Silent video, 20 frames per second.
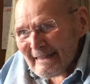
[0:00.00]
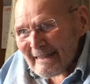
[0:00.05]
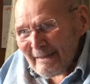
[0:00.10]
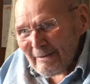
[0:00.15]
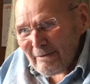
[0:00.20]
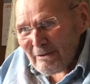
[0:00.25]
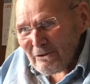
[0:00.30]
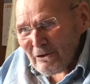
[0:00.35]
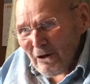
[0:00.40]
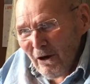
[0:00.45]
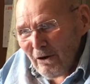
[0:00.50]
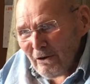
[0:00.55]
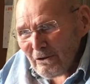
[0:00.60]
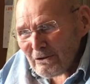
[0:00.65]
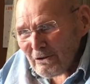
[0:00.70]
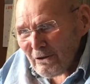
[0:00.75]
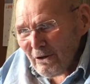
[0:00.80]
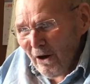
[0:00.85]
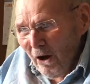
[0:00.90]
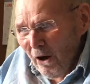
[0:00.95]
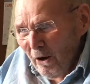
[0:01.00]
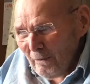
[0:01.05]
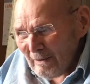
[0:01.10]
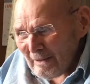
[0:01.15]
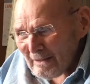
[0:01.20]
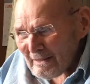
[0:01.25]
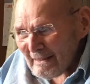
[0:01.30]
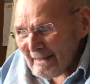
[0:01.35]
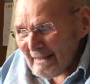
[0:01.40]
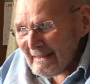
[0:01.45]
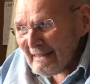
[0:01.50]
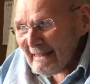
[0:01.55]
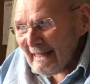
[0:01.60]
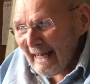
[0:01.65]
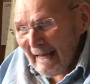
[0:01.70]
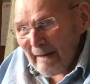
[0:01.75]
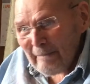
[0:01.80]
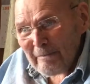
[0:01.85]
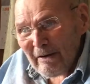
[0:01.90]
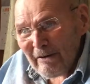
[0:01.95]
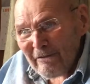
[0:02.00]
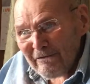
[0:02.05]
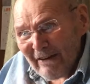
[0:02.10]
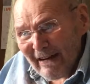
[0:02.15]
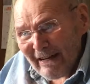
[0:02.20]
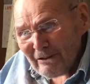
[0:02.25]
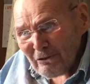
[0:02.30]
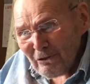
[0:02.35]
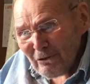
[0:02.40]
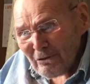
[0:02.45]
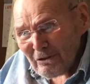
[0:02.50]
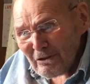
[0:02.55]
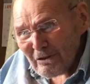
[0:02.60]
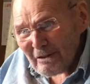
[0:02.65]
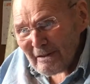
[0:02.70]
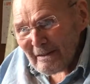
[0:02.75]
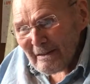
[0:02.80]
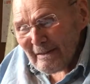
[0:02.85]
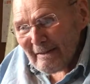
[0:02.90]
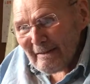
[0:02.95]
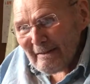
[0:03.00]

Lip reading: There was also always a prefectus,